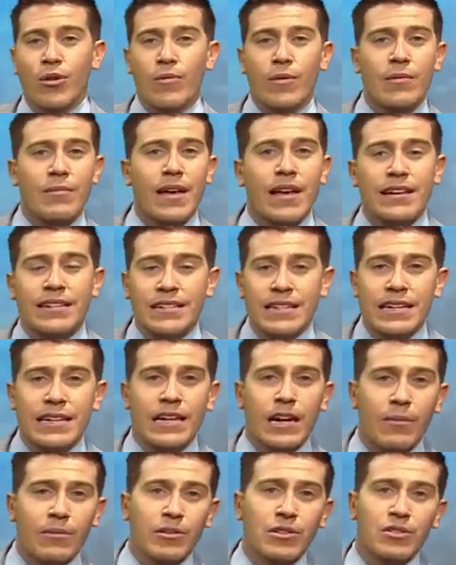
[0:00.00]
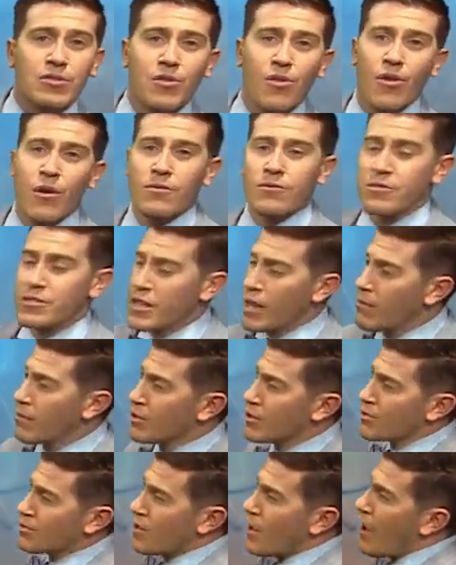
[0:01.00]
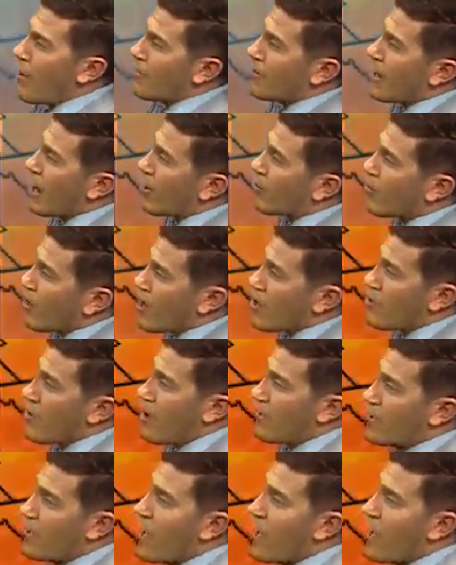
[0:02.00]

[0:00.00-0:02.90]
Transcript: we may see a couple of storms with temperatures topping out right around